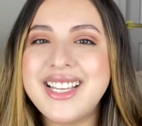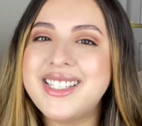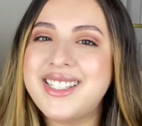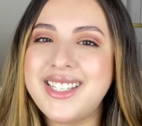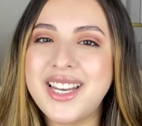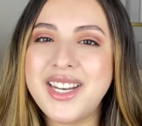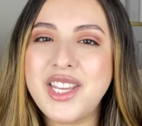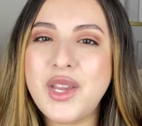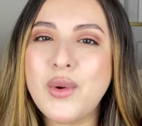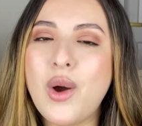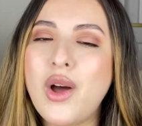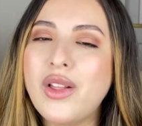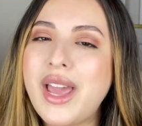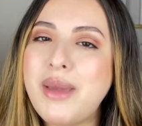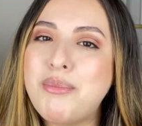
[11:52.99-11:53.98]
Sending you
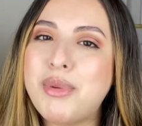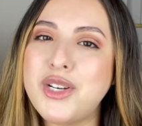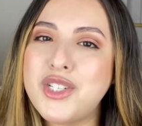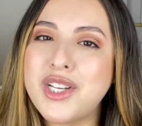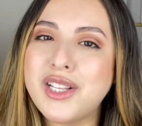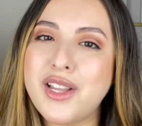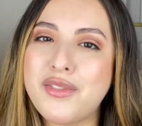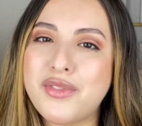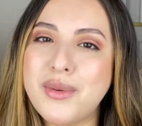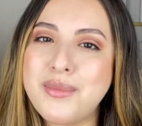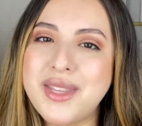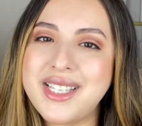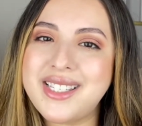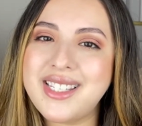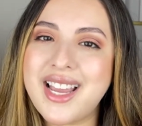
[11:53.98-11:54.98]
all a bunch of love from
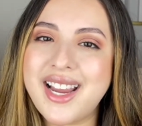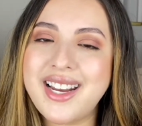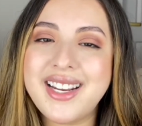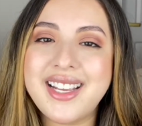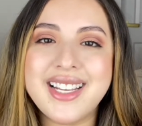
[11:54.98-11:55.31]
this side.